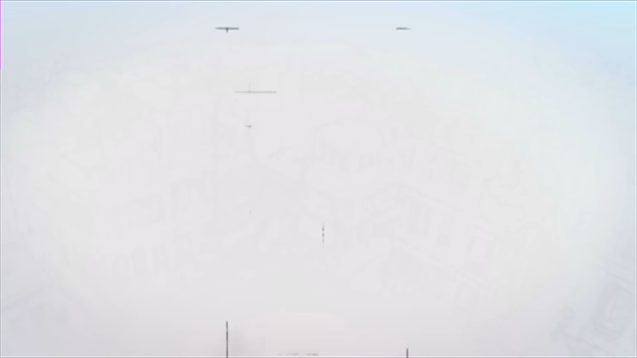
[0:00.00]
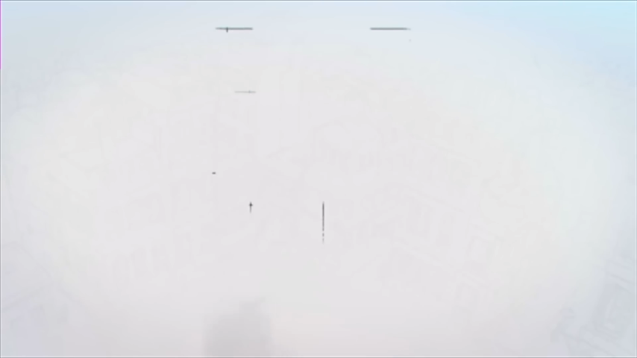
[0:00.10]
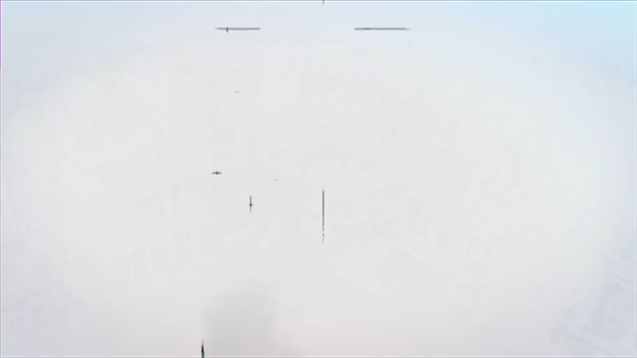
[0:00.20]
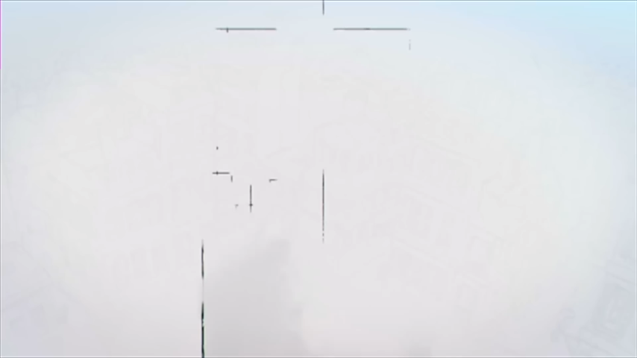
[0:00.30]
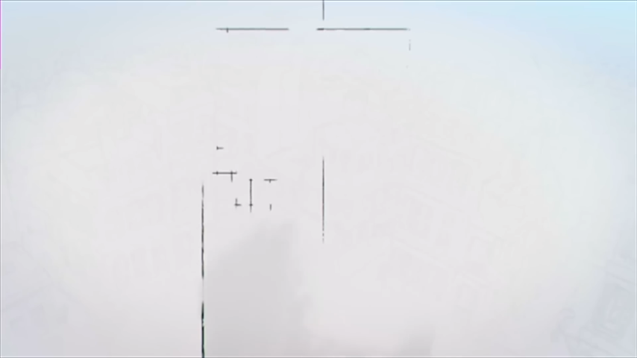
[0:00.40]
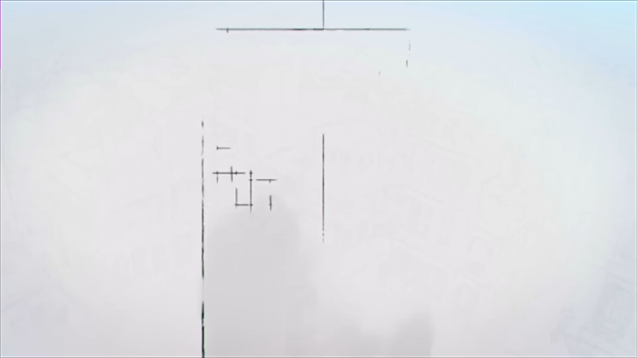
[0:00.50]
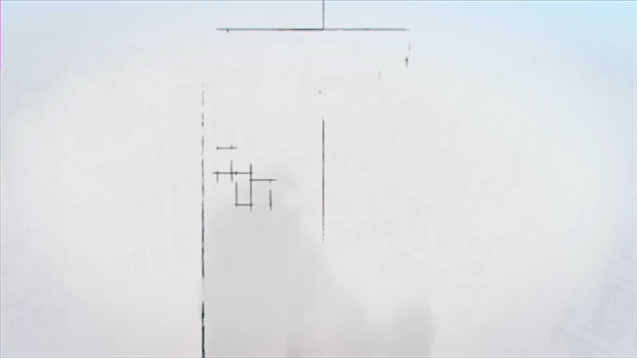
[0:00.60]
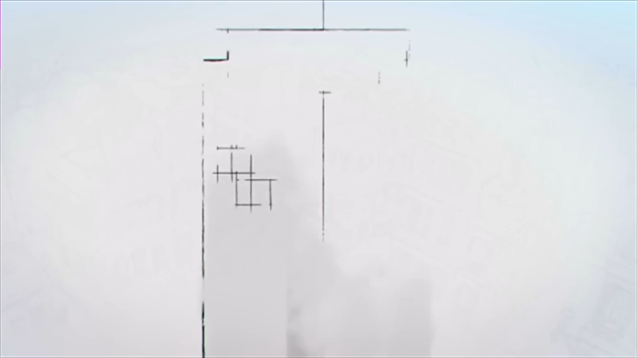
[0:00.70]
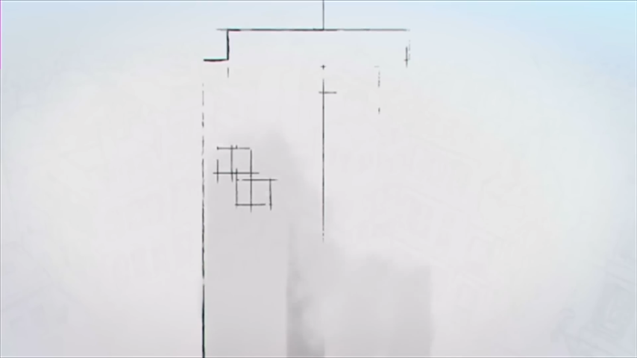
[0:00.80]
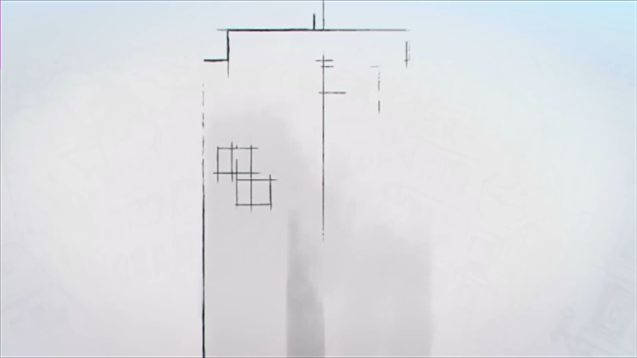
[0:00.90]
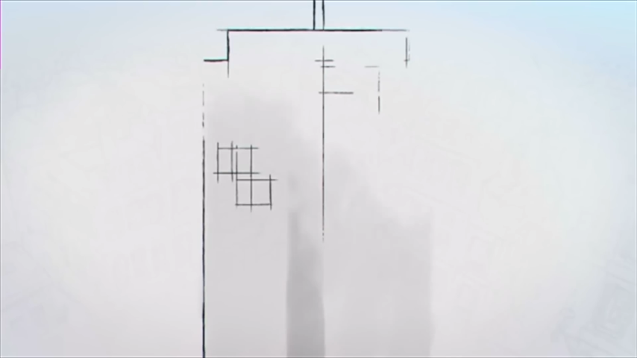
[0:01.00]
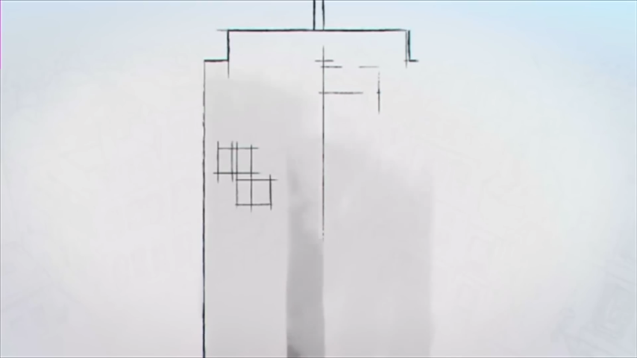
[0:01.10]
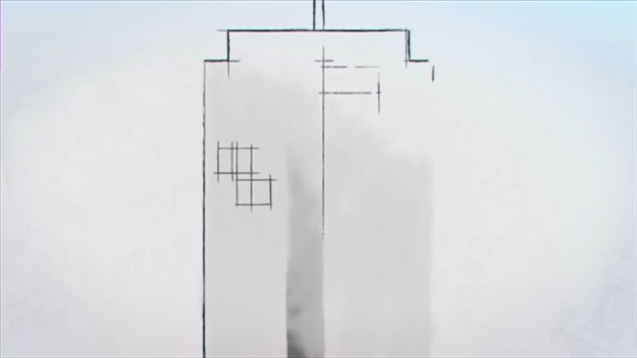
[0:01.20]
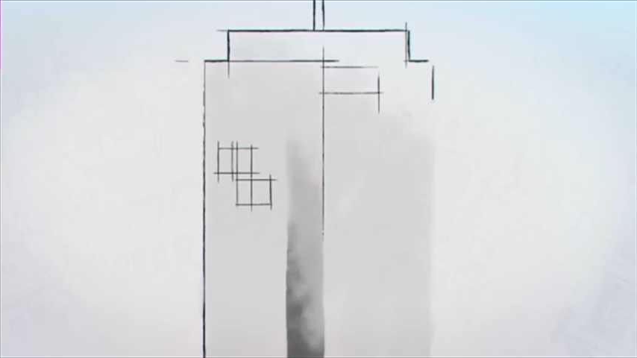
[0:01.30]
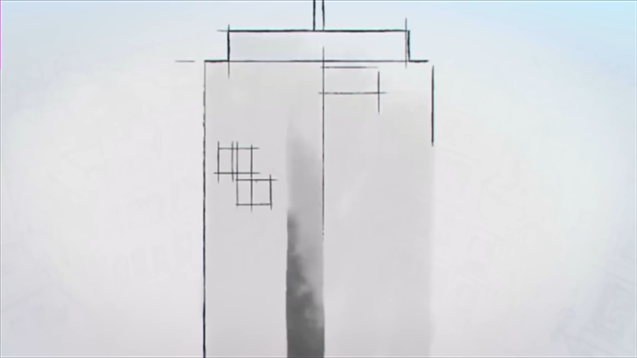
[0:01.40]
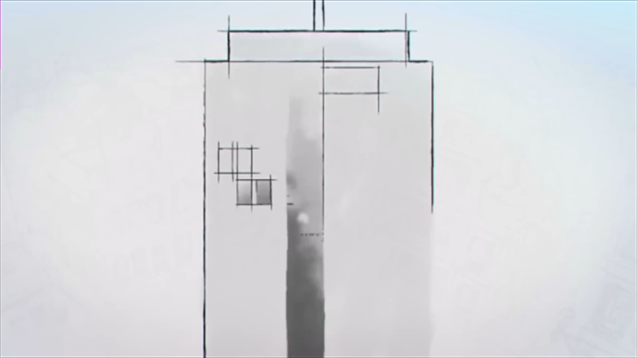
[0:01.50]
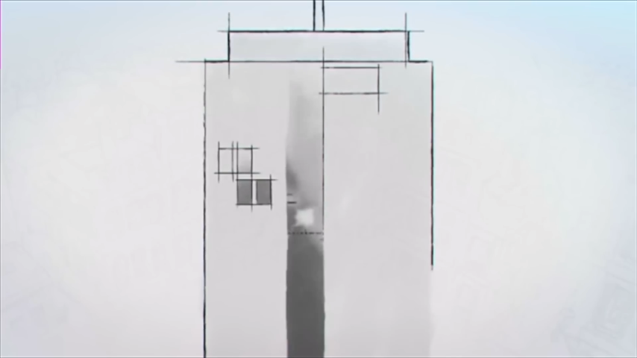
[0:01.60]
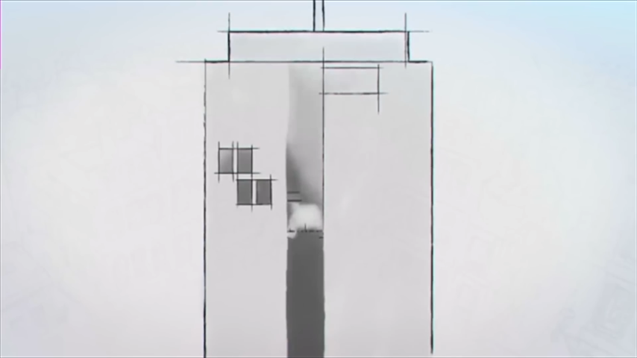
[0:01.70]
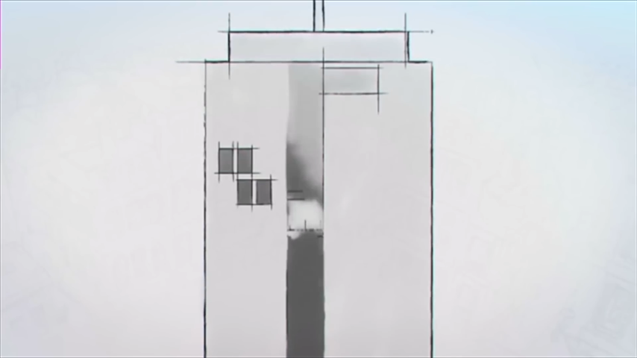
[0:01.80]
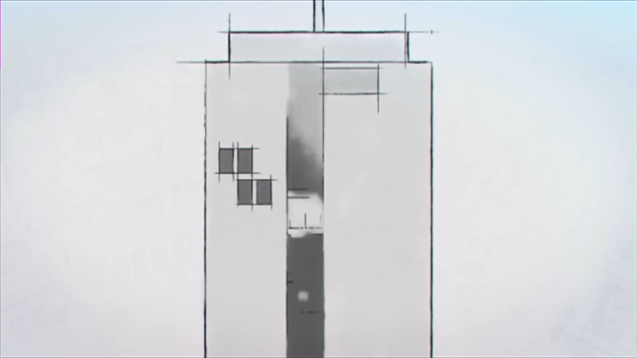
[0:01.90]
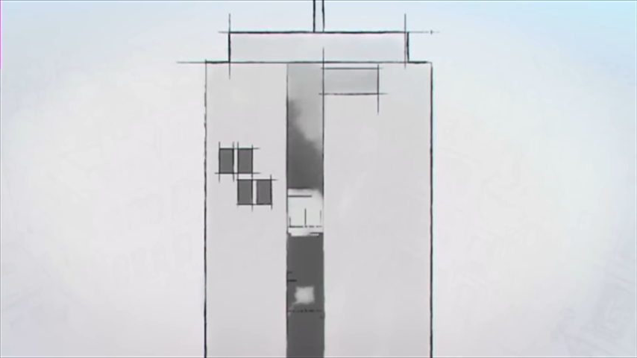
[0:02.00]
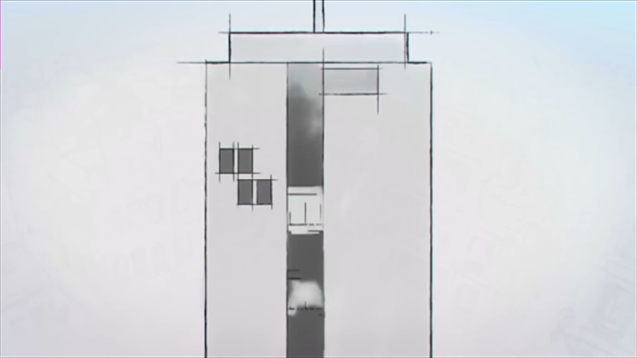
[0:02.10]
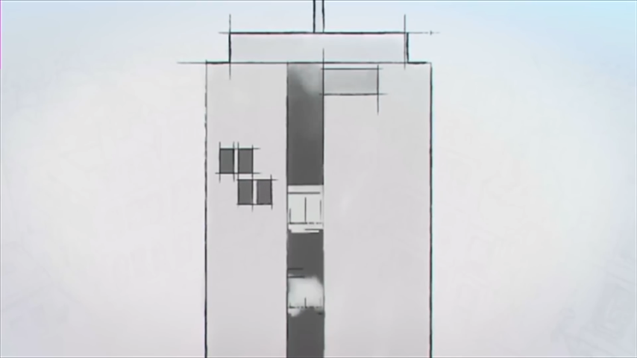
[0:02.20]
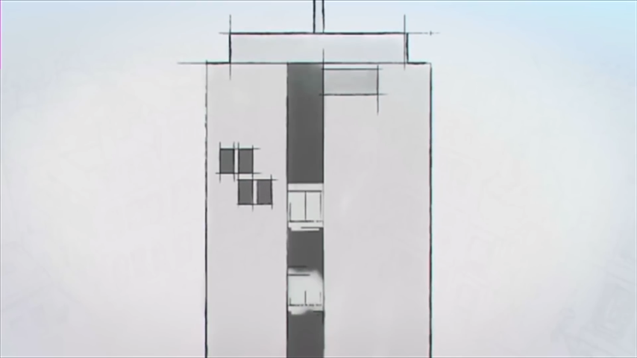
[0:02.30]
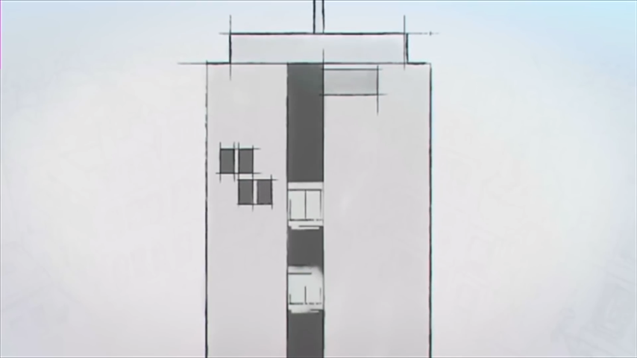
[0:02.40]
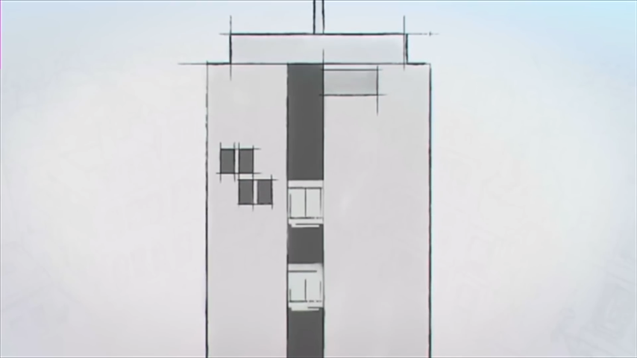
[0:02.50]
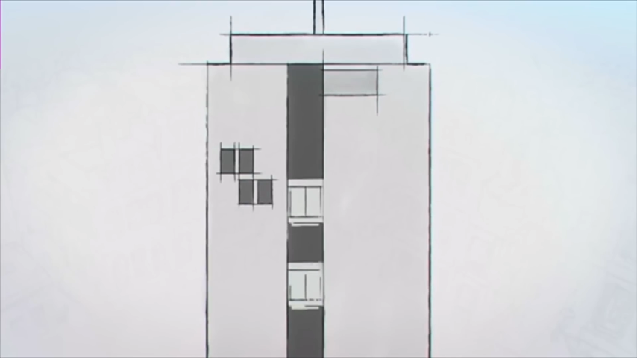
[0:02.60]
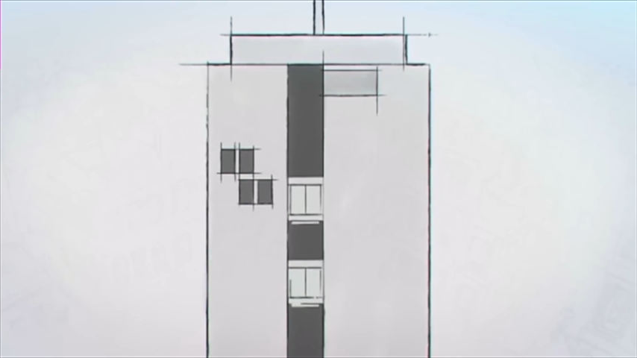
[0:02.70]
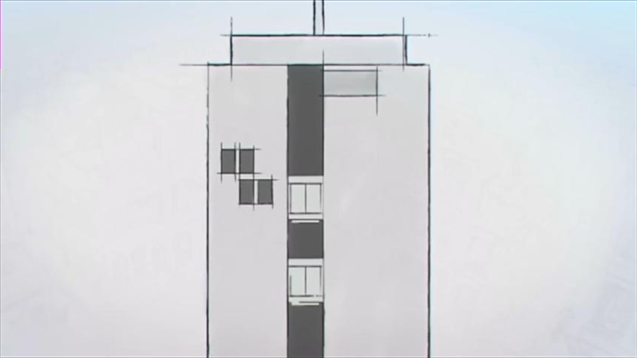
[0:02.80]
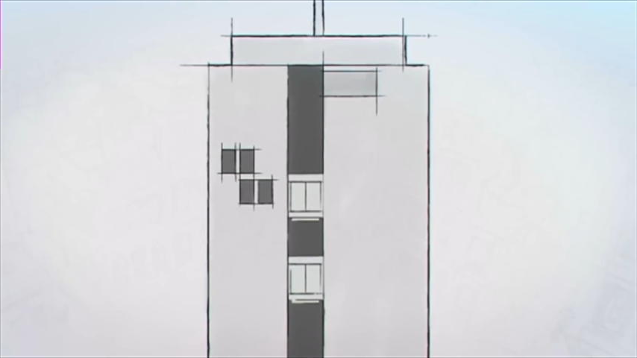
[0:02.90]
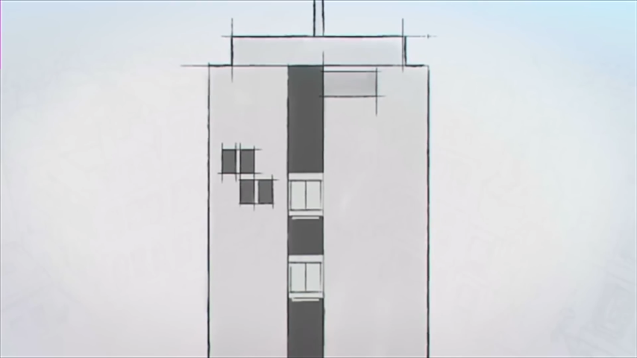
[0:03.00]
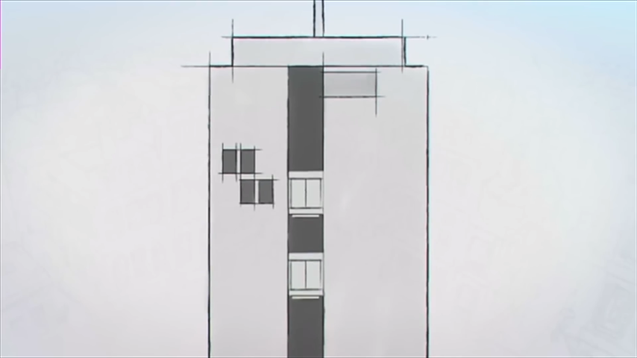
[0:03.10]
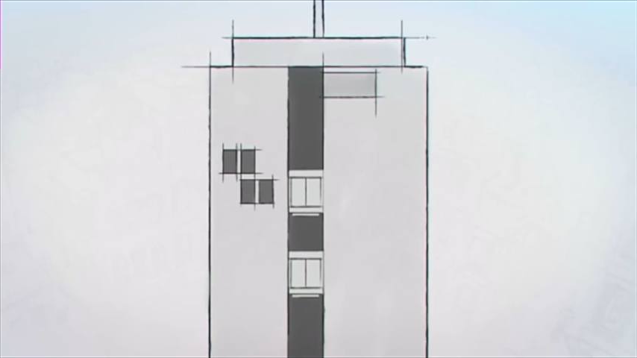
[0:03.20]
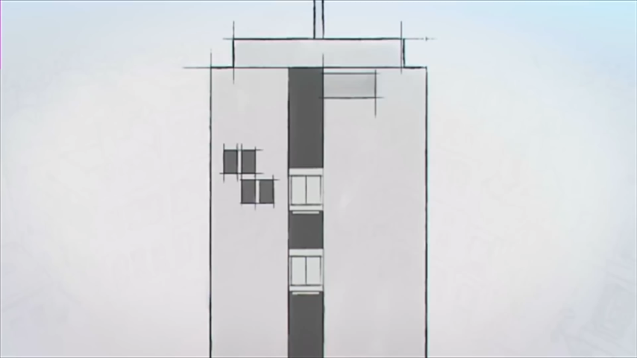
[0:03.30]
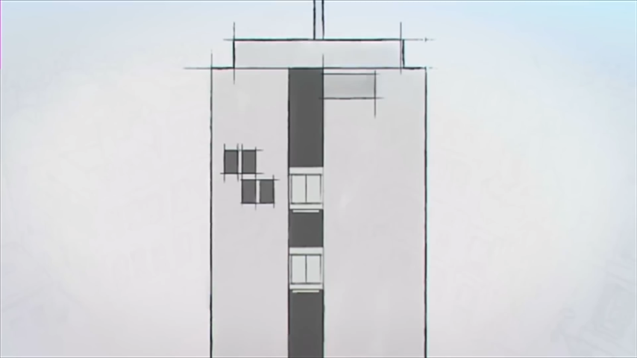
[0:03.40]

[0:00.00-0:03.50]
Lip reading: No face is visible, so there are no lips to read.